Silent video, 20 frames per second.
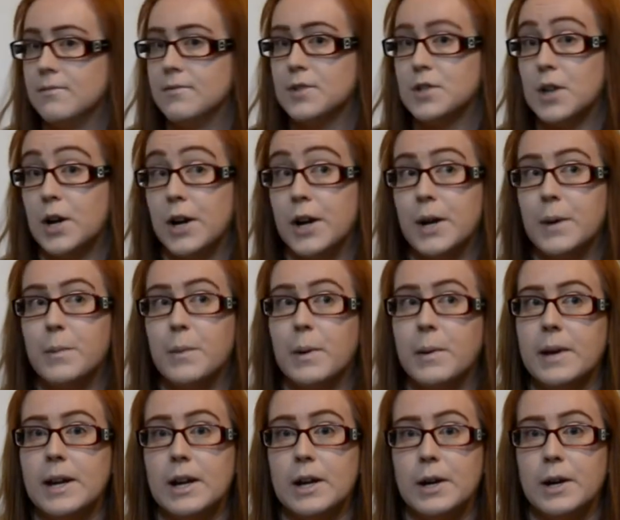Sorry, you can
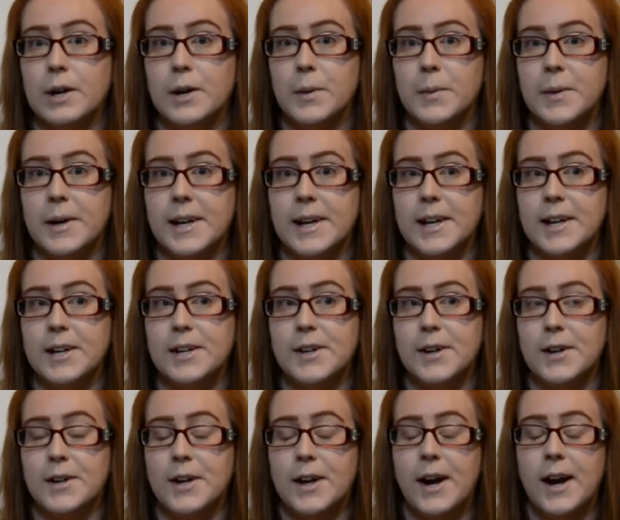probably hear my
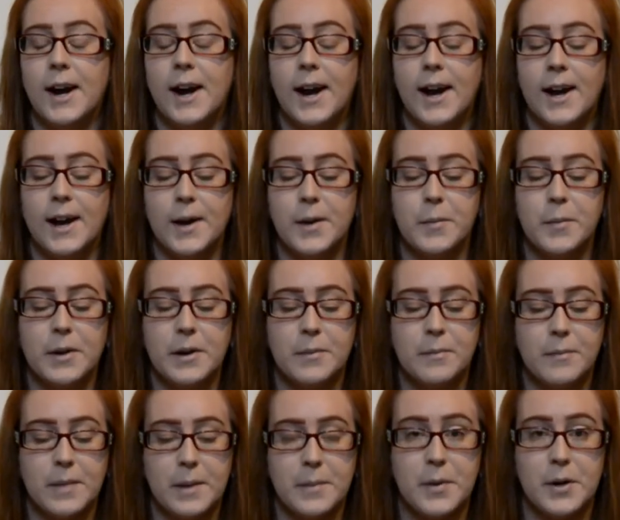daughter. Um,
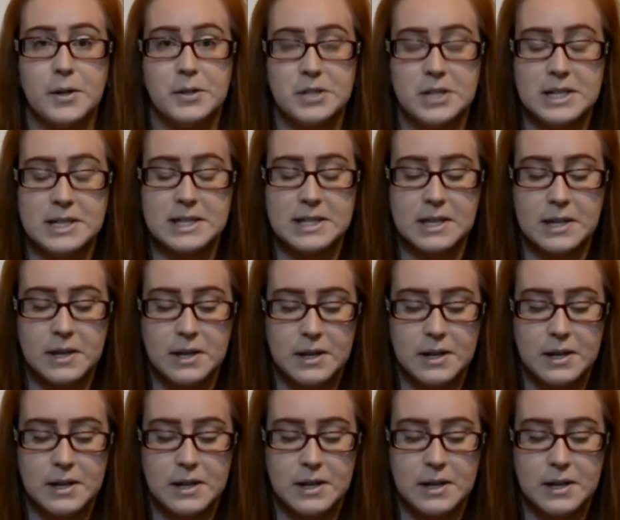my apologies.